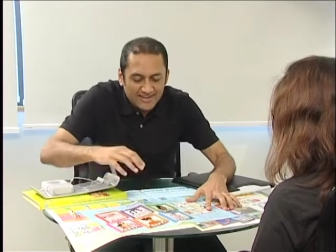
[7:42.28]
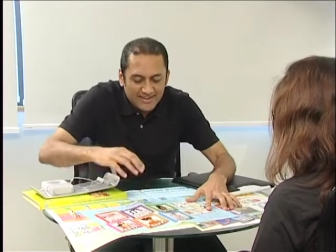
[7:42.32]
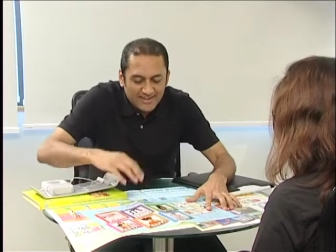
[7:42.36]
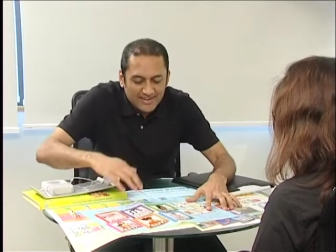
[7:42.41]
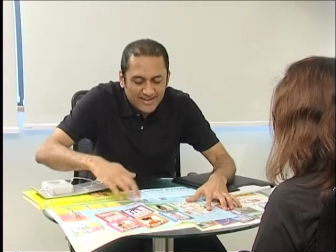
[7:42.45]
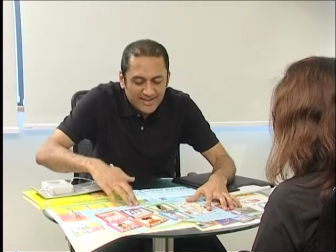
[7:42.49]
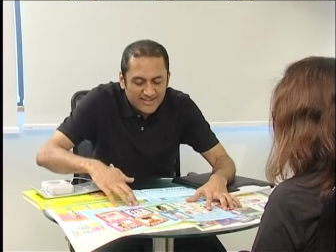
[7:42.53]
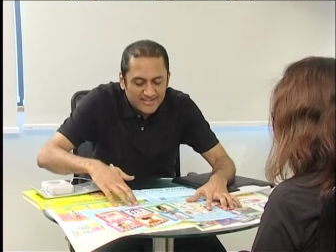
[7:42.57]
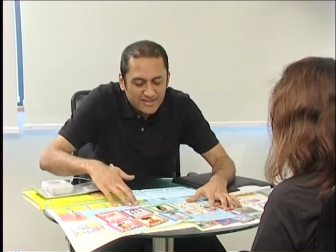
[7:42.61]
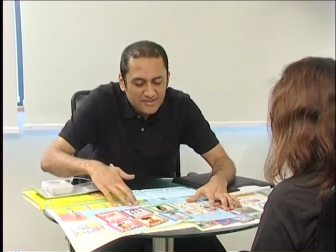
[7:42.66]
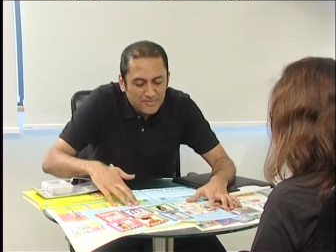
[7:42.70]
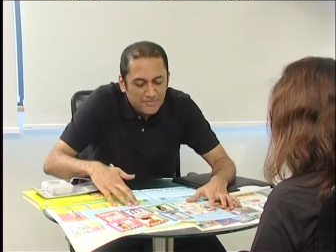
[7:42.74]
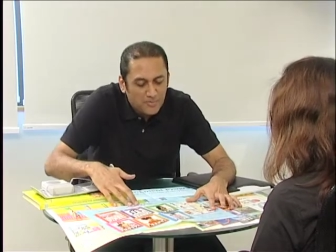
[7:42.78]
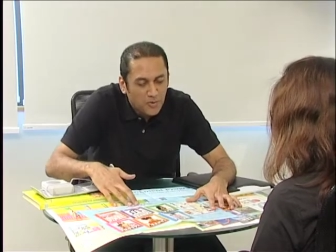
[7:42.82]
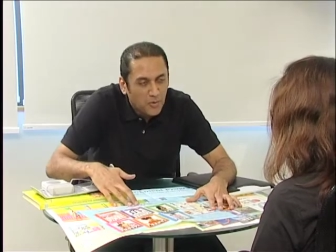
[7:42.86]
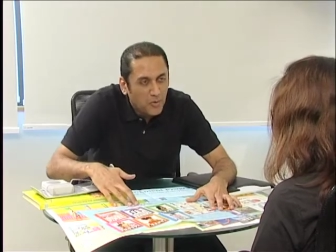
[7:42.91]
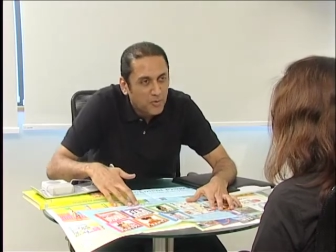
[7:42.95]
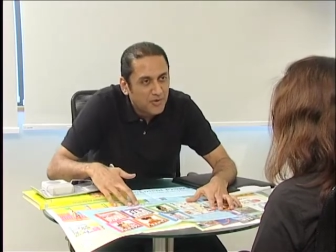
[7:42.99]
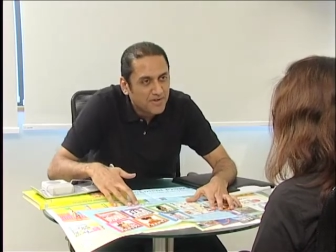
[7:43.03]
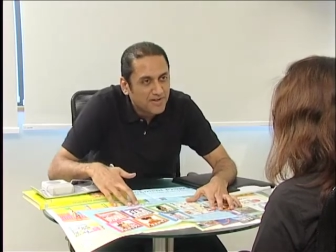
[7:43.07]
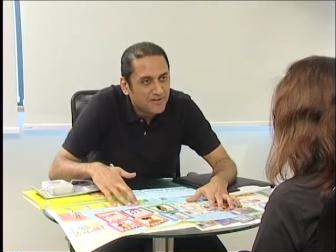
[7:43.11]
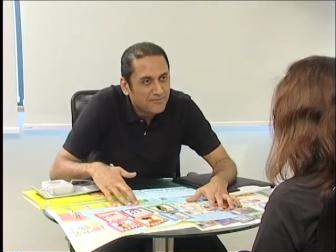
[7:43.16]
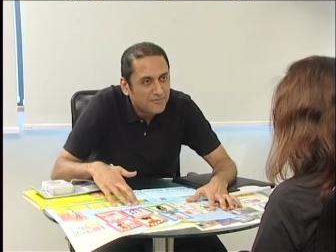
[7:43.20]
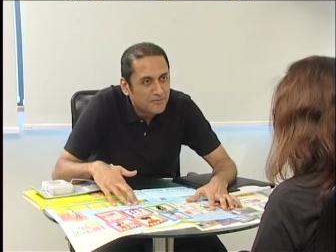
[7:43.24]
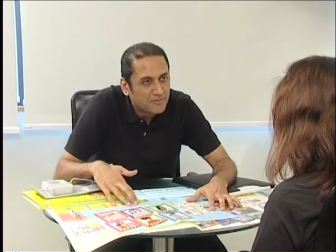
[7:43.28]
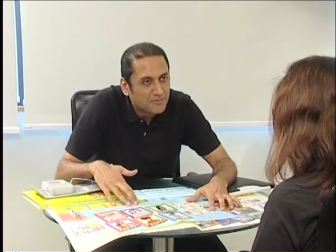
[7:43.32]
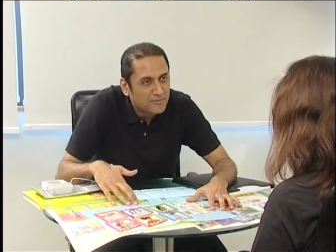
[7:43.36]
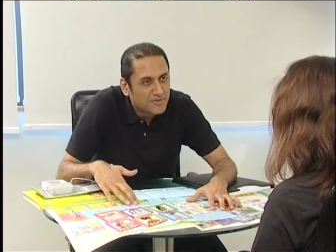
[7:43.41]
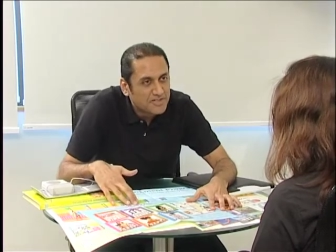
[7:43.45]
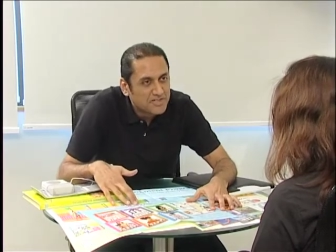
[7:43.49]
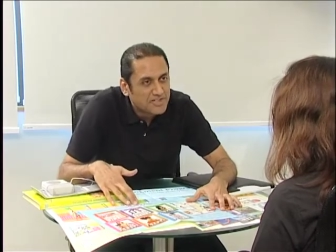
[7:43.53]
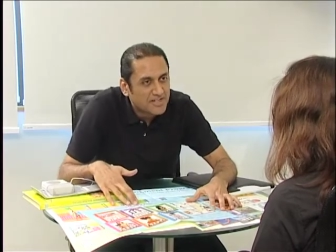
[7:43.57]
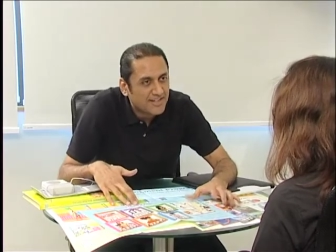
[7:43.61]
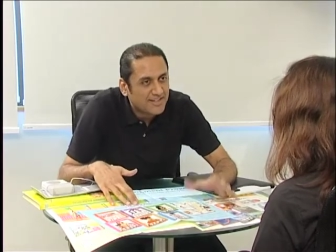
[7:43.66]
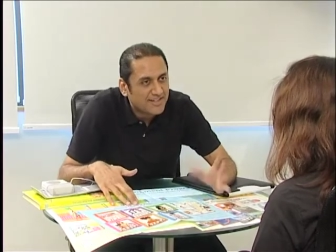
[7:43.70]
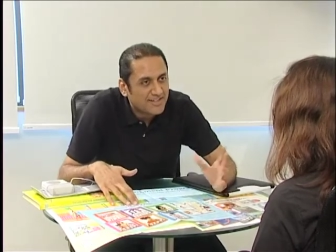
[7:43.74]
Is it important for
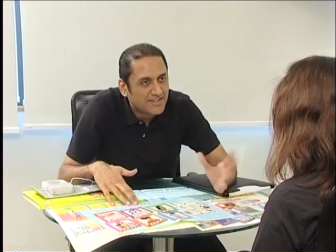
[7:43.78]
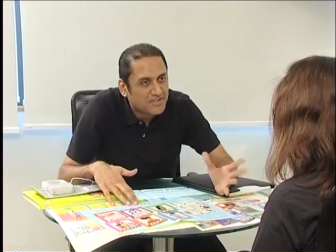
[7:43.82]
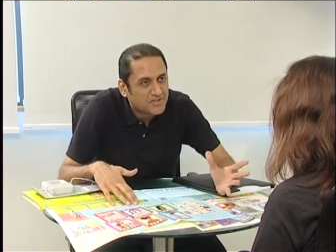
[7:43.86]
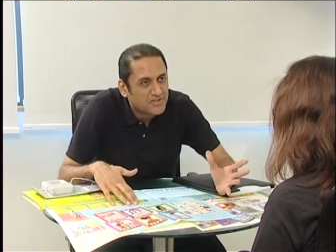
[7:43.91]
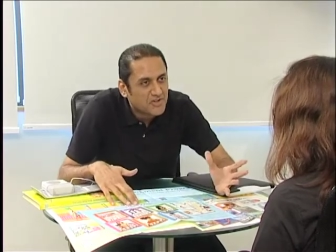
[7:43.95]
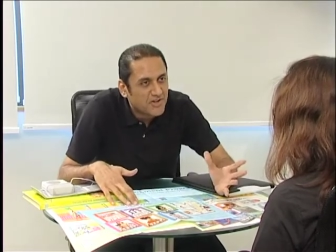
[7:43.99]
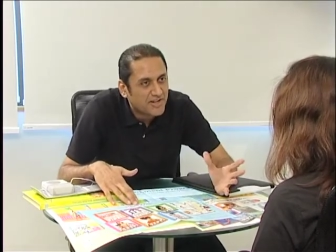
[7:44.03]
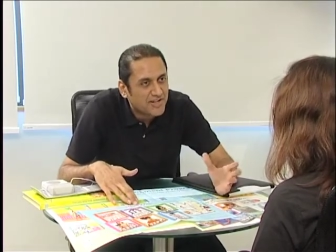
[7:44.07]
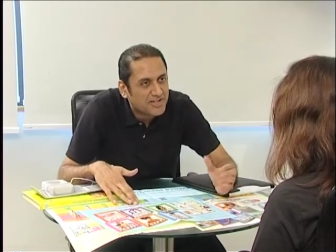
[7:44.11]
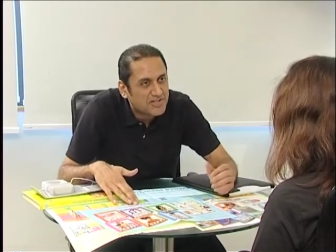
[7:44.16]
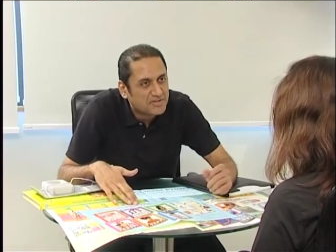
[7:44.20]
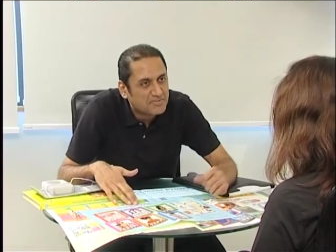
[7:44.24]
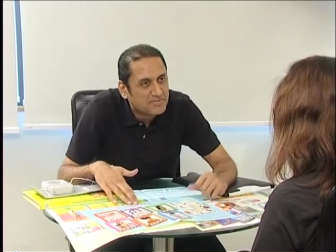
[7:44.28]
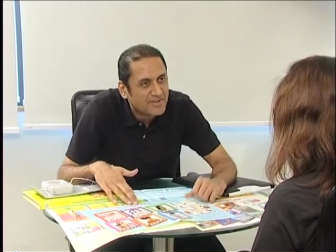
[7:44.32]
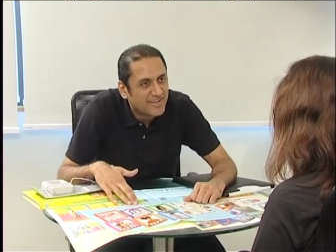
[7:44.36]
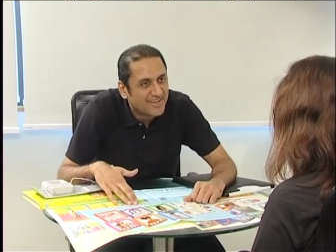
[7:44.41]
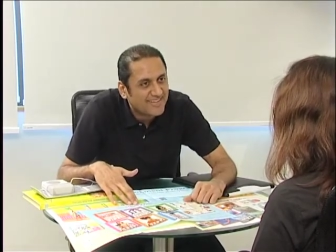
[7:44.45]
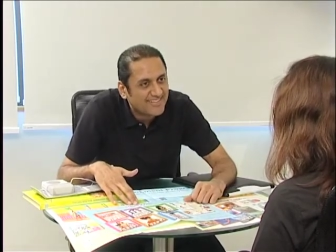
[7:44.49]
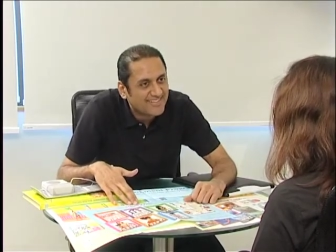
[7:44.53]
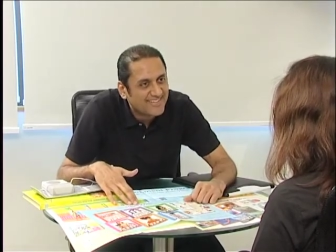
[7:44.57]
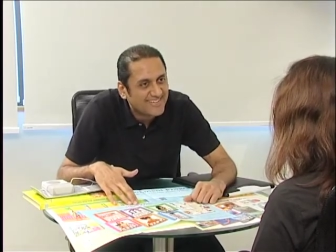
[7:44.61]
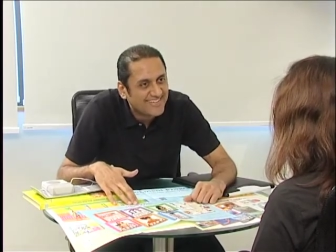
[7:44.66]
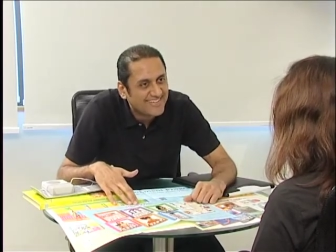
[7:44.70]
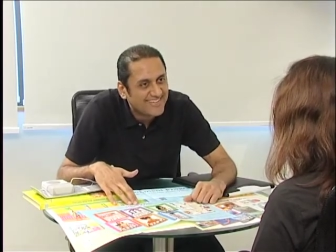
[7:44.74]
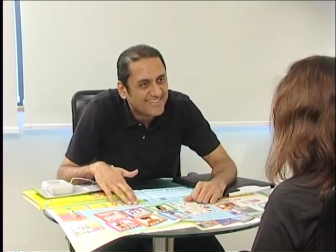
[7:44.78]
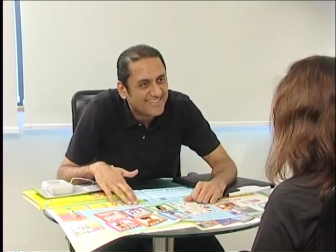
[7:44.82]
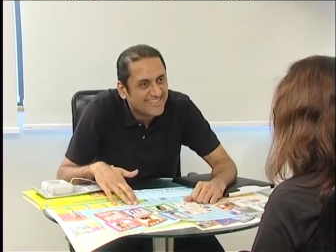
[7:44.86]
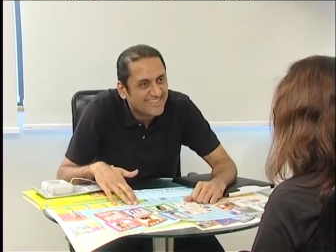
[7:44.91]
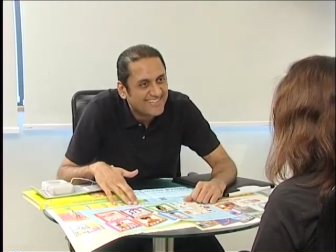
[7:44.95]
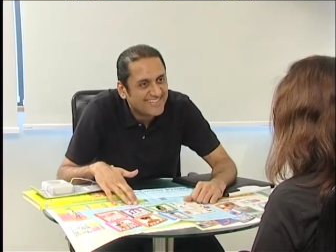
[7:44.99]
Michelle and Johnny to be healthy?